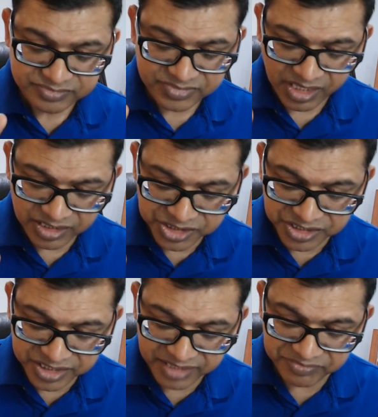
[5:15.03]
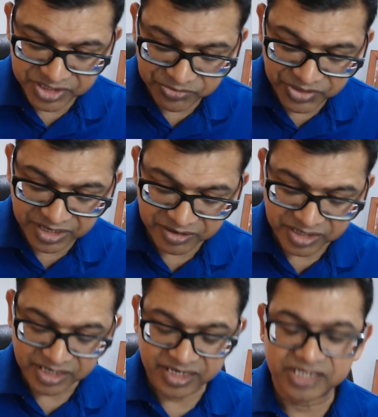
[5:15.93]
And she said, beware
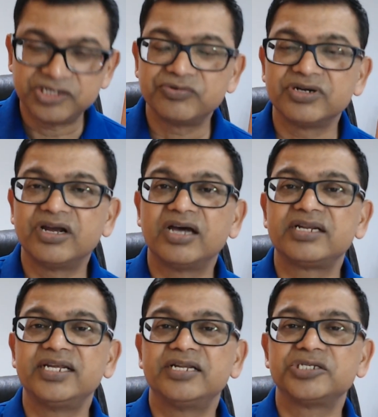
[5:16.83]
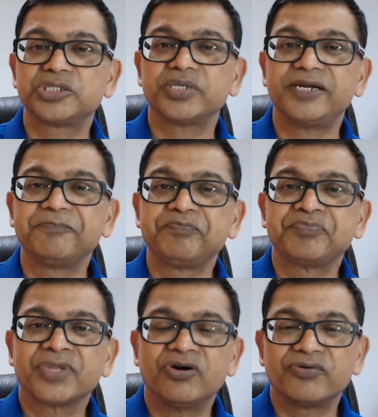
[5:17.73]
that you are not led astray.
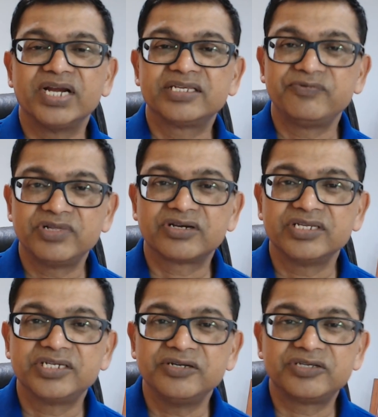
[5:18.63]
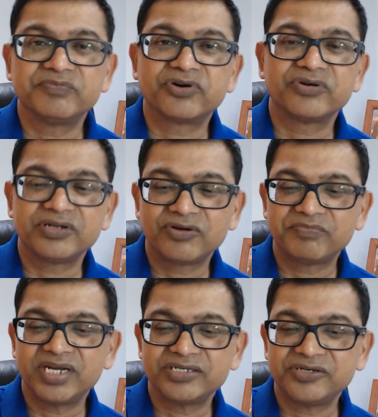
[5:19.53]
All right, and we'll continue tomorrow. The Lord
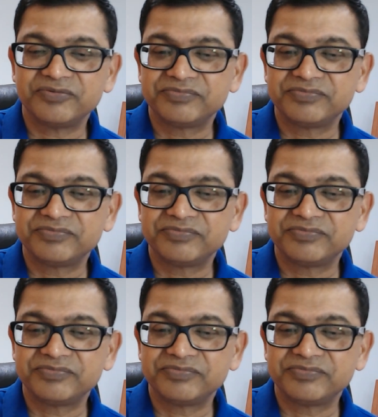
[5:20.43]
bless you.